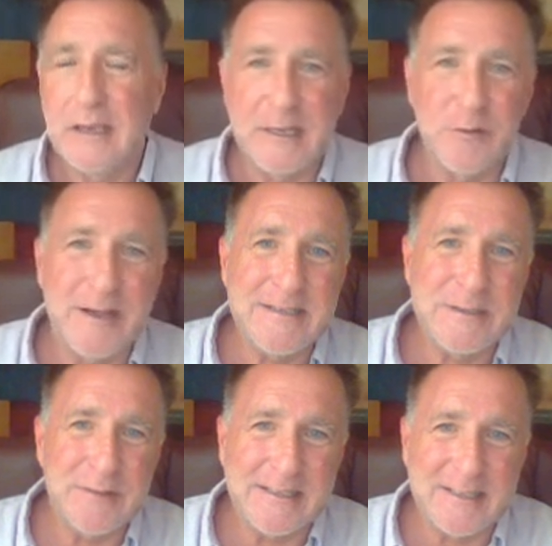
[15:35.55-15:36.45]
Anyway,
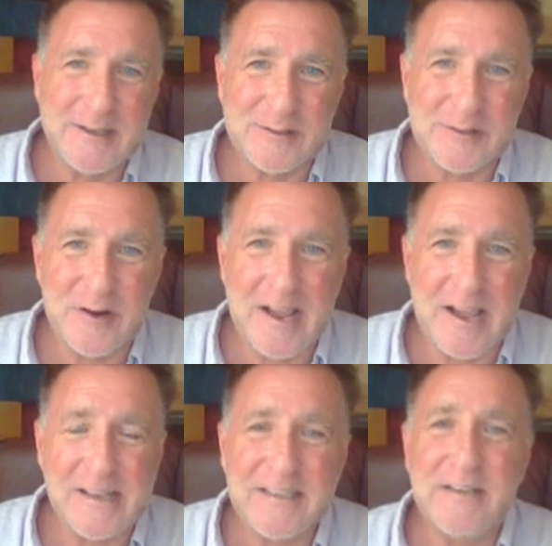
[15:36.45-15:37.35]
didn't mean to get on
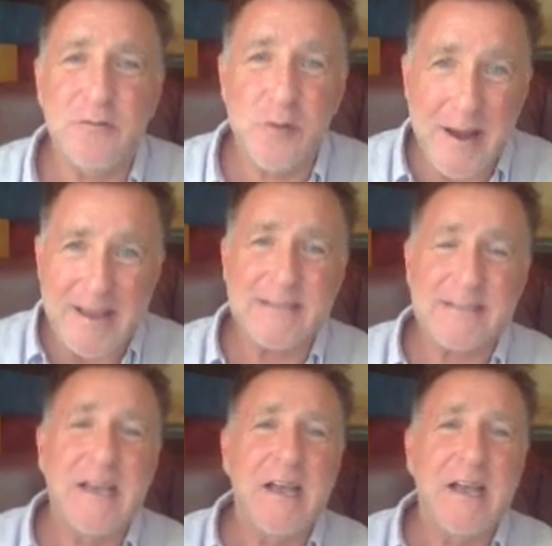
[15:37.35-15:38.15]
the rant.